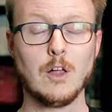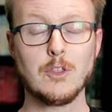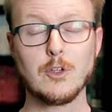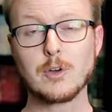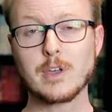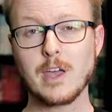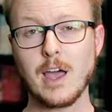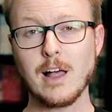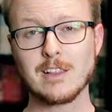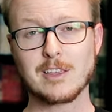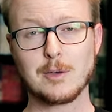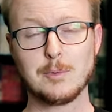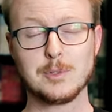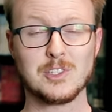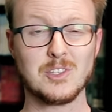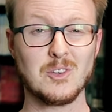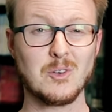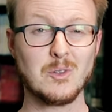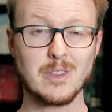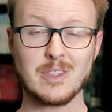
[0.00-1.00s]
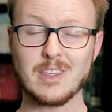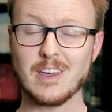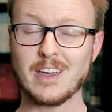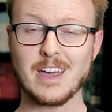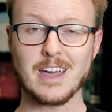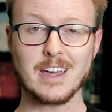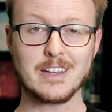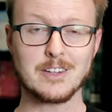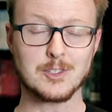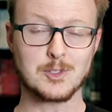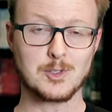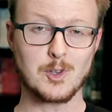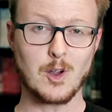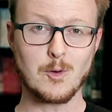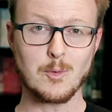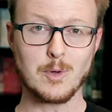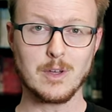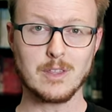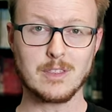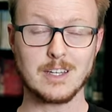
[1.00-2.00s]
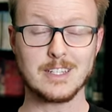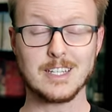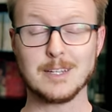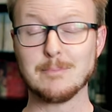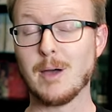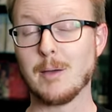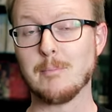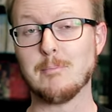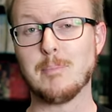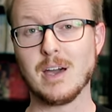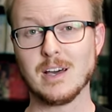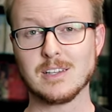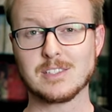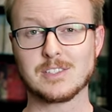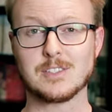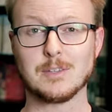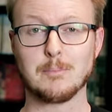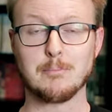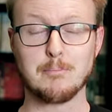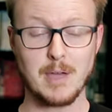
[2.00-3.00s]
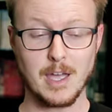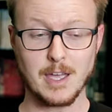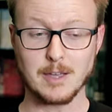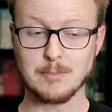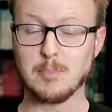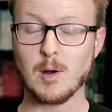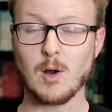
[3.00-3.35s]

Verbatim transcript: Although Galaga was the only thing I had to start with, I did my best to beg,